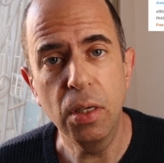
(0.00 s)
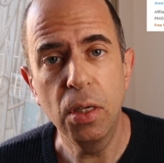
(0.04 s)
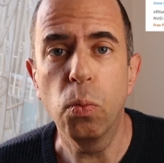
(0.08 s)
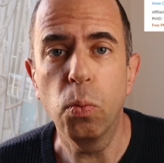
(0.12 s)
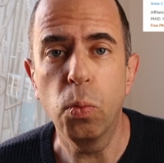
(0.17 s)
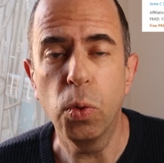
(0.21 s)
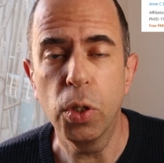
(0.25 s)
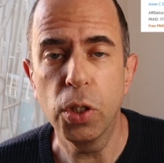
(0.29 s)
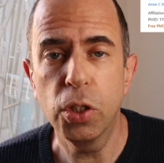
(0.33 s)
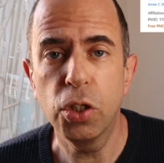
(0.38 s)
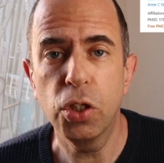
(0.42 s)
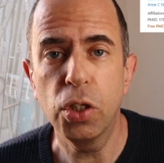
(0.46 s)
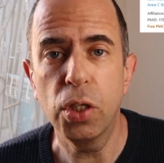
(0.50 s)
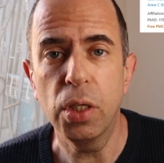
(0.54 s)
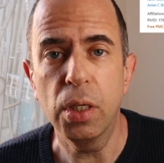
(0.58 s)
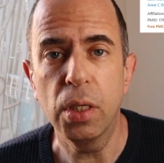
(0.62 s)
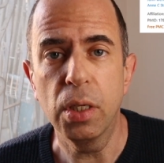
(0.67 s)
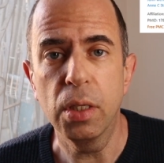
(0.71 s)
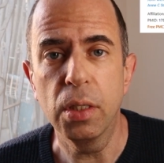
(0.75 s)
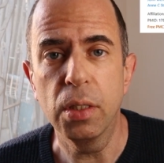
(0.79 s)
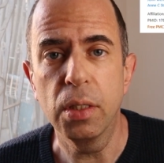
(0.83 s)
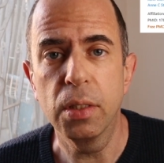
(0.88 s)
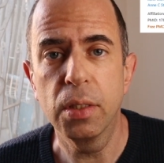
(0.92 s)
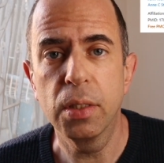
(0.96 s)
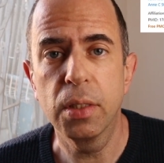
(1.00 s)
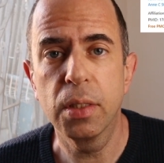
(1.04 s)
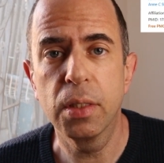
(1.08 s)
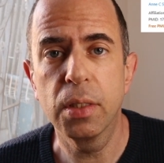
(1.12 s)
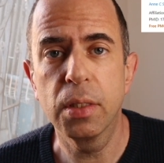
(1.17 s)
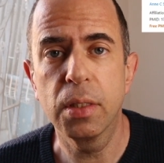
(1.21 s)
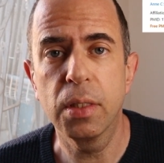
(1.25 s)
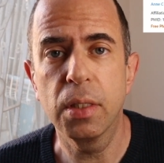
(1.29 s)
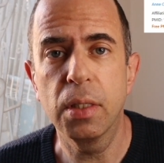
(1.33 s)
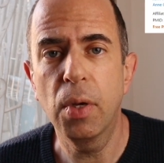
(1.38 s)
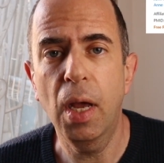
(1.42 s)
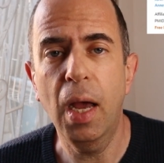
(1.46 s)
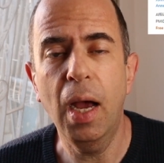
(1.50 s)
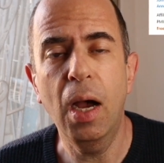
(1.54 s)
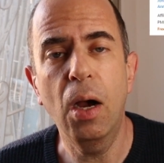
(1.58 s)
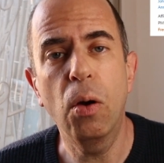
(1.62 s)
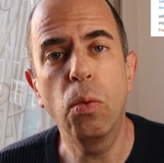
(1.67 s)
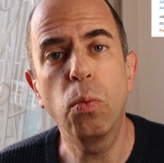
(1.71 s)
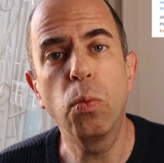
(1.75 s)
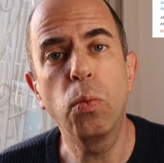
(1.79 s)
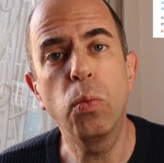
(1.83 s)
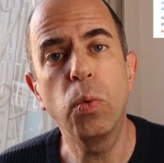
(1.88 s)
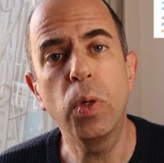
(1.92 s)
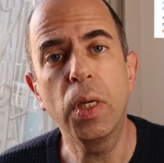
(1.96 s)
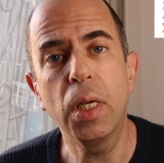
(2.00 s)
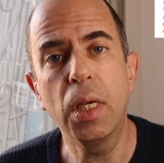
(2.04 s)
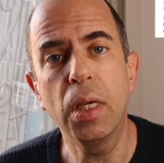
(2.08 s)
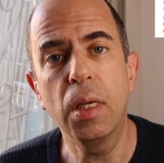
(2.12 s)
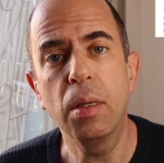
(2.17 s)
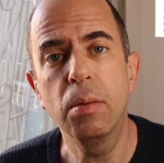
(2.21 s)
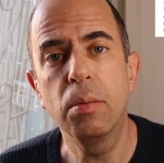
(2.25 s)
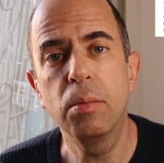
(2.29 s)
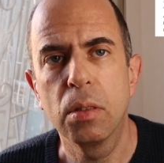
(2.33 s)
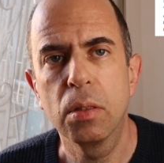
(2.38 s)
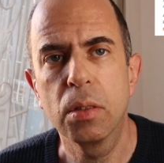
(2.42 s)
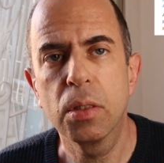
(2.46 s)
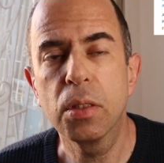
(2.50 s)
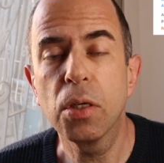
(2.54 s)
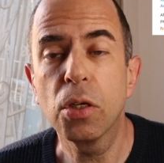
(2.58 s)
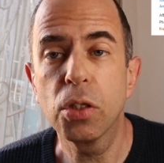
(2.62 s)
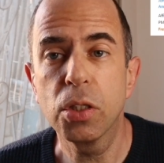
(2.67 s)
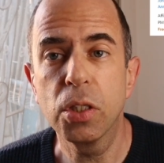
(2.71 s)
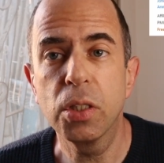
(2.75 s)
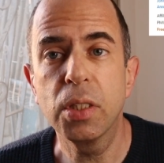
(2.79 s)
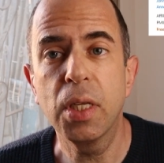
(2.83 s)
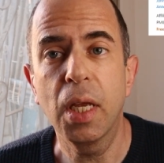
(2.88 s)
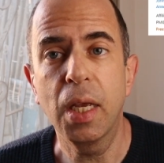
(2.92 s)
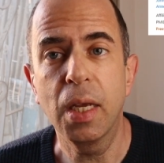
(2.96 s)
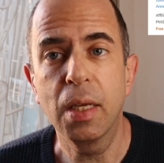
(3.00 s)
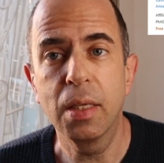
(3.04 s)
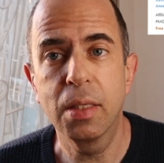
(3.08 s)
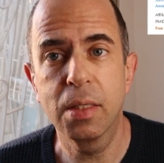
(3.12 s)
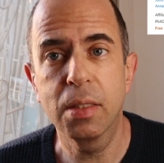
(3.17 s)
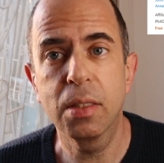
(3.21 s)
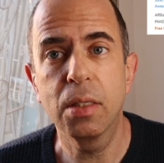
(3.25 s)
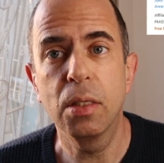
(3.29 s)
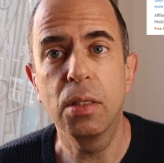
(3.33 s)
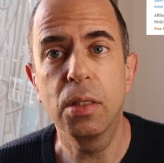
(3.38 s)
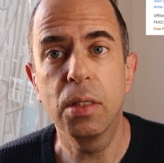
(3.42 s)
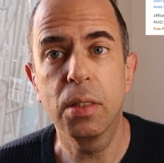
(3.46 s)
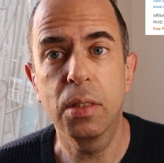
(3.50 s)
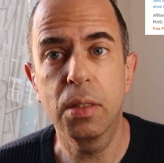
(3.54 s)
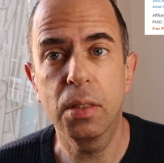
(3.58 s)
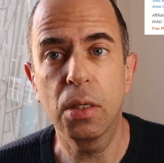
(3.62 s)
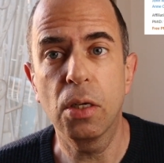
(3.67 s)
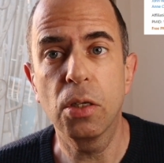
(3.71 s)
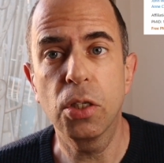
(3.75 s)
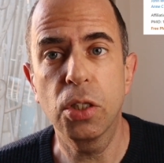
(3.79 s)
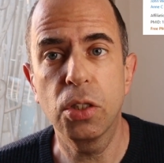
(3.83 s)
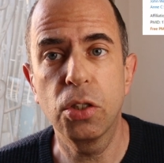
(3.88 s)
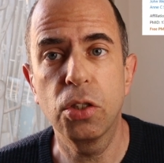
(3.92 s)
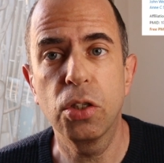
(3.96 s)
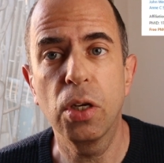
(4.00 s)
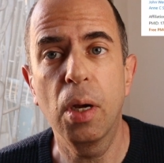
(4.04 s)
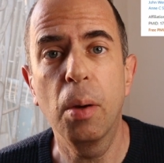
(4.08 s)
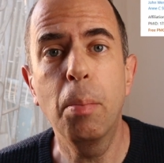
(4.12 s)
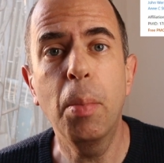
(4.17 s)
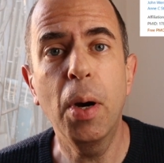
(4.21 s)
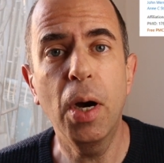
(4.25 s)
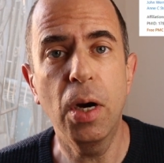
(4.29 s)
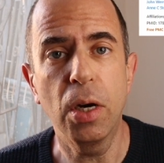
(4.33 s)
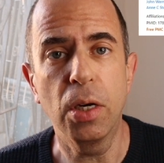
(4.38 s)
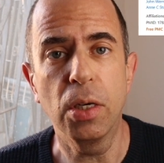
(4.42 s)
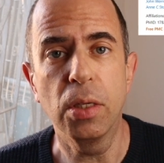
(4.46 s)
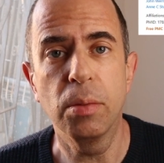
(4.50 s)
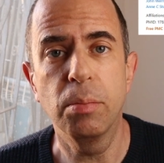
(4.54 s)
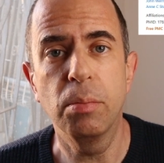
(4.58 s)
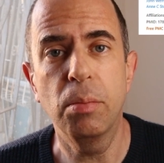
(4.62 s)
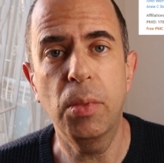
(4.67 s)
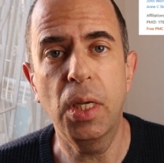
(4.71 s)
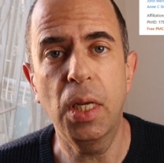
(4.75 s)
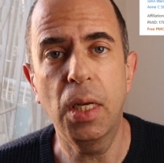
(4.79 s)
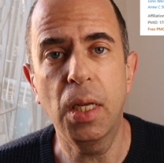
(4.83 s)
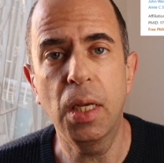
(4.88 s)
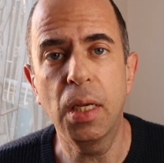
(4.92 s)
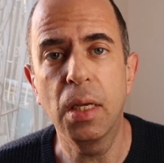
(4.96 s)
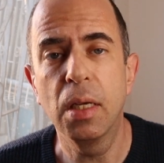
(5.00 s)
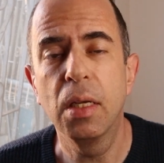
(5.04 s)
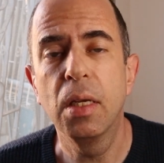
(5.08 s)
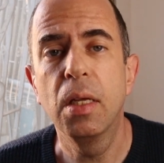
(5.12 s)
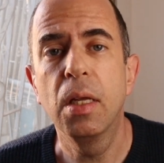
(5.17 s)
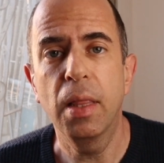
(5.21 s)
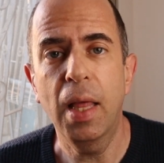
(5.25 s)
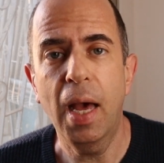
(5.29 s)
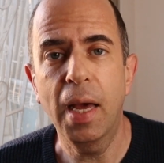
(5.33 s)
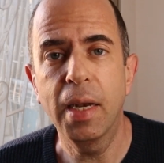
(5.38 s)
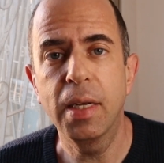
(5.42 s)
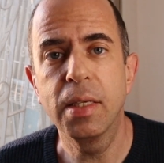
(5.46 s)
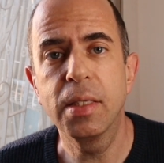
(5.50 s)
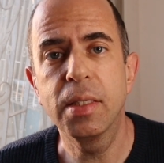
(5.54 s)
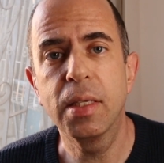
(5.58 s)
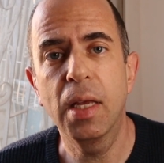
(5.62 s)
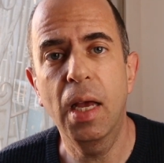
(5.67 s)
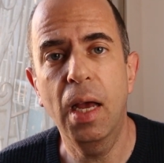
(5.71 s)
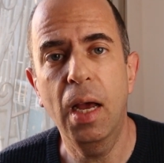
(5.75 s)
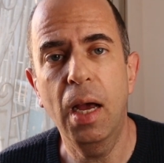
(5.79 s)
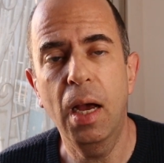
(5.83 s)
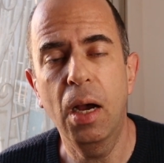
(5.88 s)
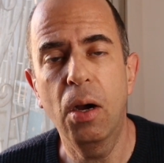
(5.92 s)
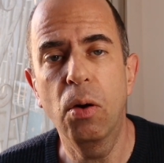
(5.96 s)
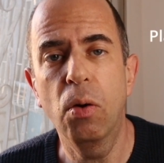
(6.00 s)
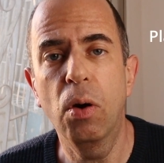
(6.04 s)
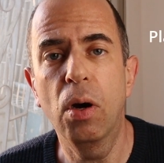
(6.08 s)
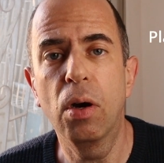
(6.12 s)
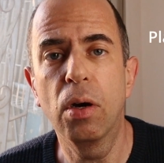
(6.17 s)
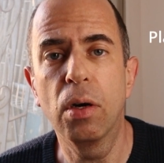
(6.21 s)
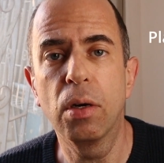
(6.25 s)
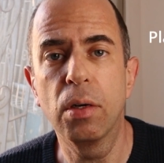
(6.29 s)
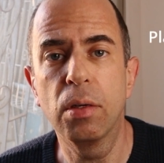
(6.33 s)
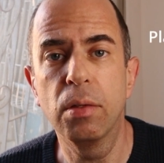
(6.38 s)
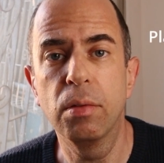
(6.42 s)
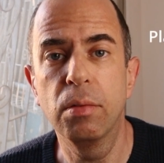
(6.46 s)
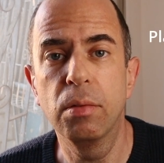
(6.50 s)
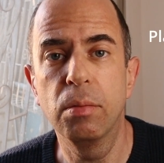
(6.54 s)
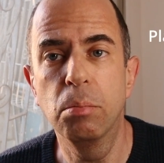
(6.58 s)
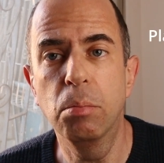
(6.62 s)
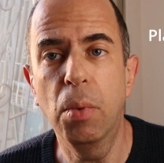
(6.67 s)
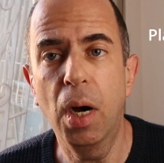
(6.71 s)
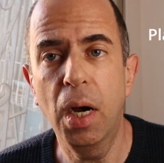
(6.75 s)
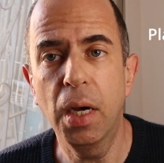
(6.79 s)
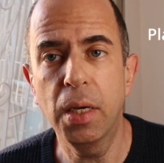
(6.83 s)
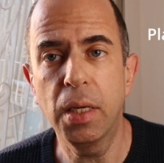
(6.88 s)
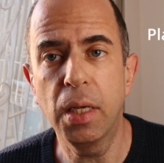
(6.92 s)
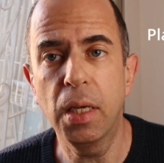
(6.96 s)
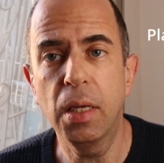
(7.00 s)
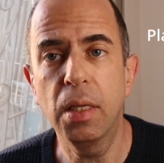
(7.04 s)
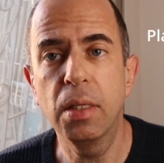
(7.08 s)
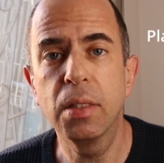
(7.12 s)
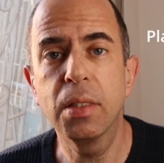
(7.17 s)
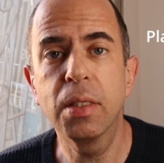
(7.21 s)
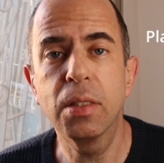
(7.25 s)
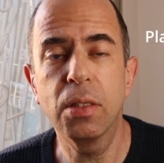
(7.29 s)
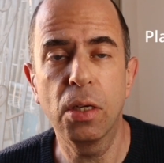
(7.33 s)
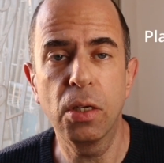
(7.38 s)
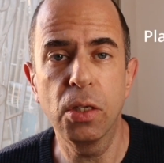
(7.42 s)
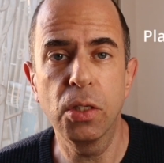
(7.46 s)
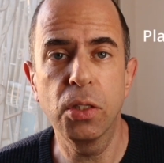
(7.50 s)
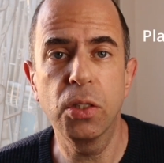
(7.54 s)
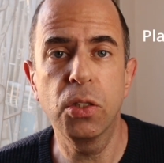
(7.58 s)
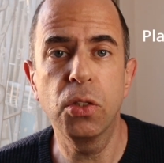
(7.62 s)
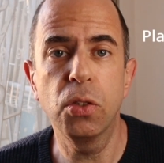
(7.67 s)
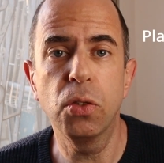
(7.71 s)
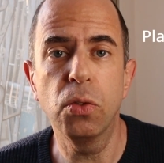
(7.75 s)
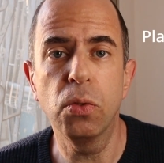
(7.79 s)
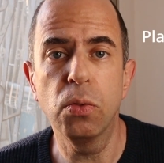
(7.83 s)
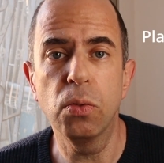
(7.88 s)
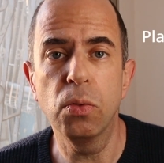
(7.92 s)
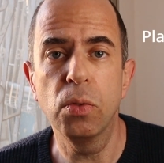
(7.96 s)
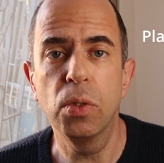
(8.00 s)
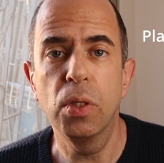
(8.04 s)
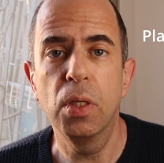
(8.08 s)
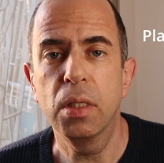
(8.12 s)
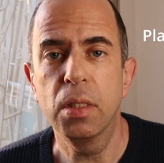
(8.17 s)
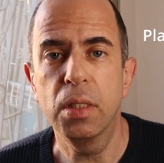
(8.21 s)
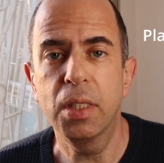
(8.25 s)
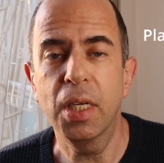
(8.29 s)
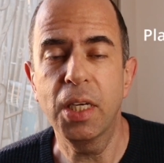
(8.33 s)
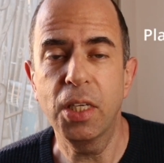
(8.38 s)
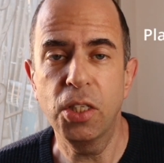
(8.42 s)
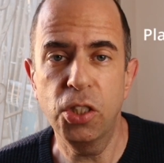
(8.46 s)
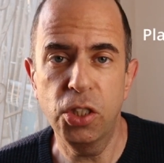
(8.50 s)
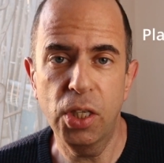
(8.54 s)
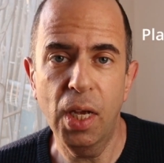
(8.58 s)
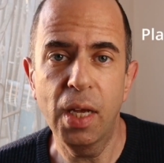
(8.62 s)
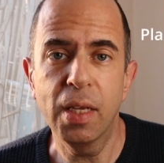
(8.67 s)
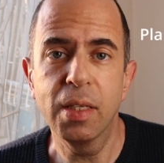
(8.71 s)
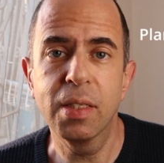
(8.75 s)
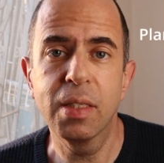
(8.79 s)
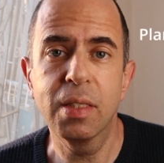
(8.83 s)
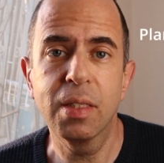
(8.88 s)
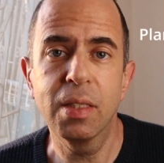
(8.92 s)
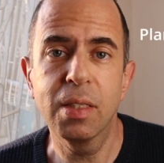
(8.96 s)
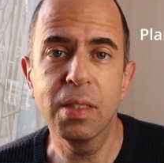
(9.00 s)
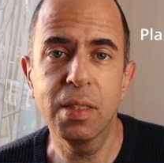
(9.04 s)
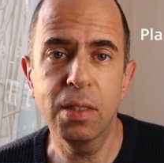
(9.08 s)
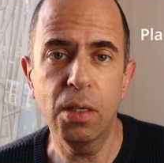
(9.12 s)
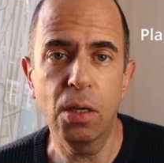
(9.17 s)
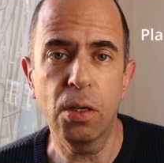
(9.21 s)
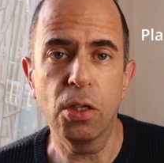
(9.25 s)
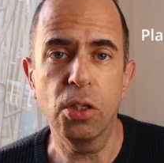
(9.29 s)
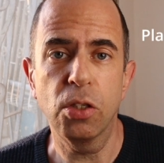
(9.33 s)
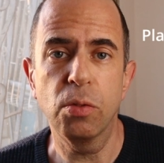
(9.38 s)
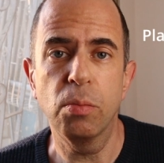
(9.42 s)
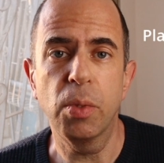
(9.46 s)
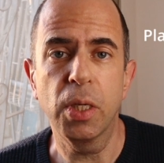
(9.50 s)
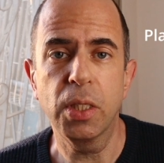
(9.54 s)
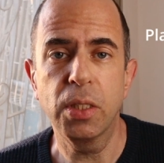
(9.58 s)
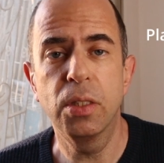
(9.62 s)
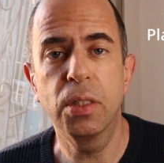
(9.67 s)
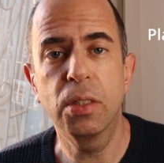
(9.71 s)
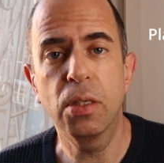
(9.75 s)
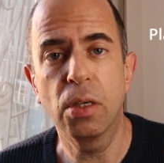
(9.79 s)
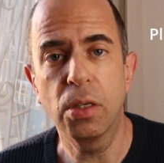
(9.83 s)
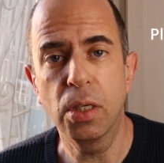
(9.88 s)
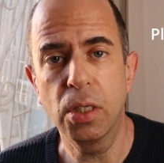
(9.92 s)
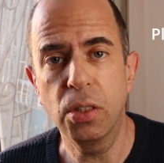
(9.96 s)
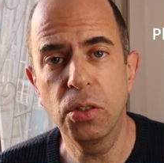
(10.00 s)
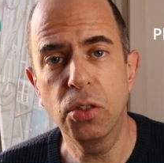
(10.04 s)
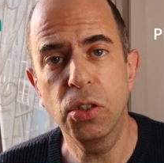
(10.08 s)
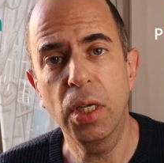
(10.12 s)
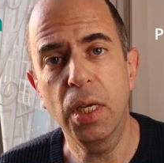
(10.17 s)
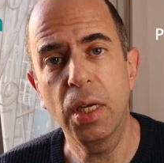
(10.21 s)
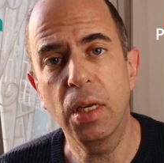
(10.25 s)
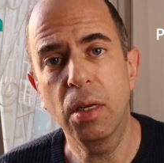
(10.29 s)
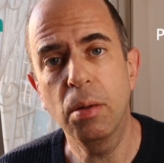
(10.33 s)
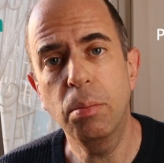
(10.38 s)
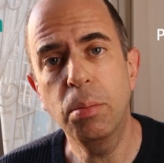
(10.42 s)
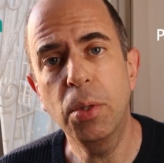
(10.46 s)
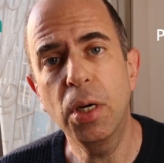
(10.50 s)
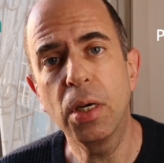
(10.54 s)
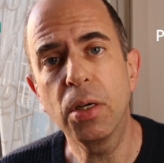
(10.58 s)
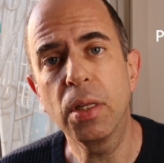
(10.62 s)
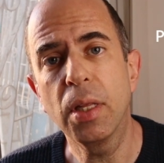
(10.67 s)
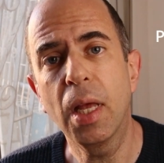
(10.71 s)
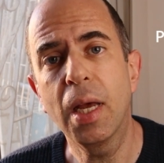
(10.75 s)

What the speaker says: which is how we start to take starch apart, meaning that is how our body starts to digest starch, by starting to take it apart.